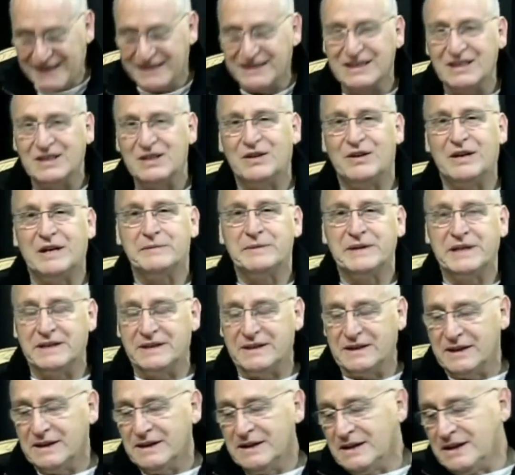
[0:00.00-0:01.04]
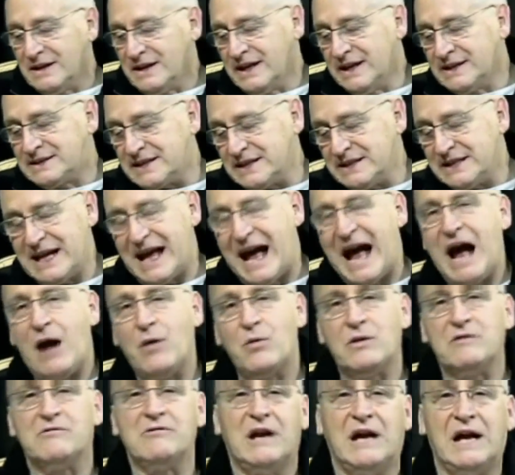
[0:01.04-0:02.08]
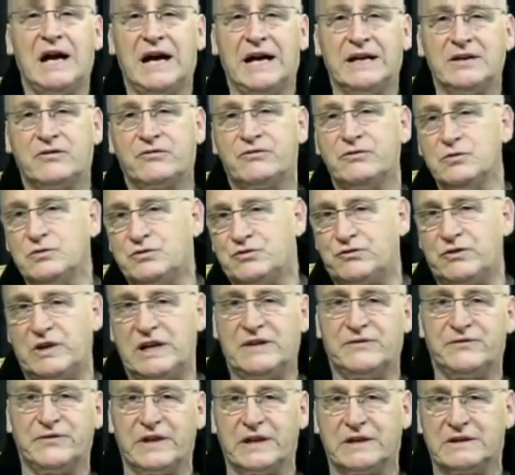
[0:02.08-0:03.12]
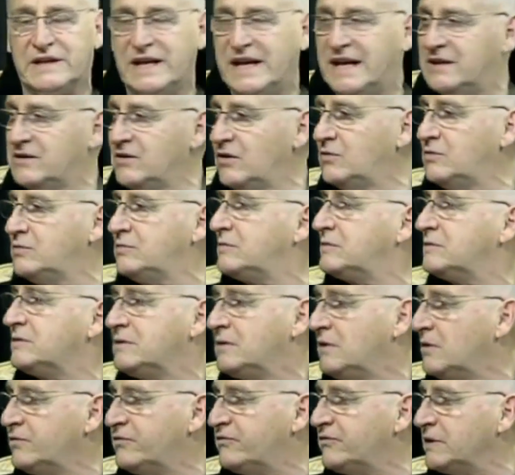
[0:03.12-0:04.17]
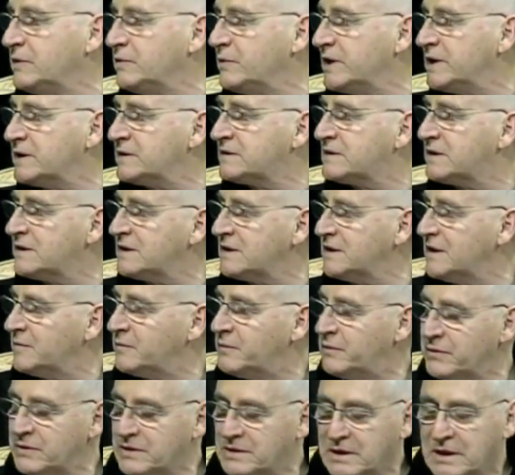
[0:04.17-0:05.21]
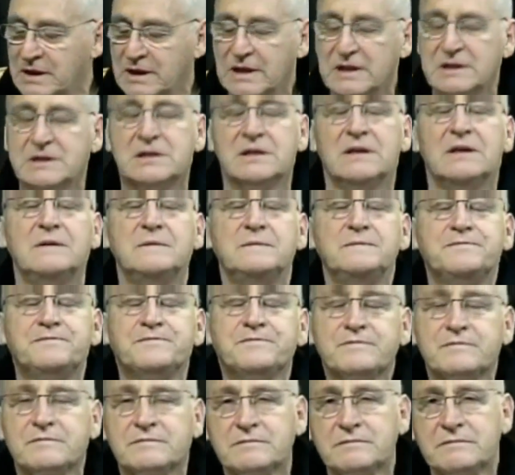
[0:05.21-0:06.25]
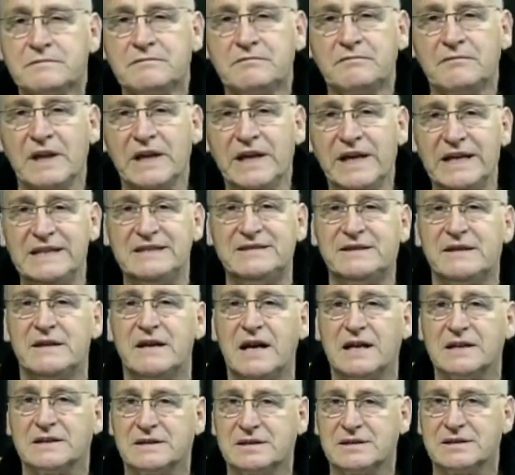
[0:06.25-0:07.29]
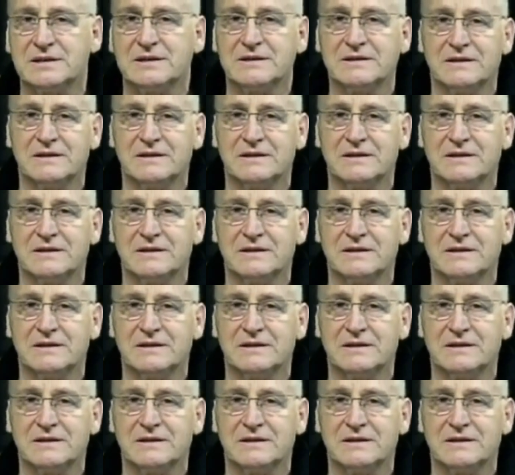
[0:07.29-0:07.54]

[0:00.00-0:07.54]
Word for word: in the lobby. It's an hour ride through traffic. They had no, no freeways to no, the airport. Right. So he starts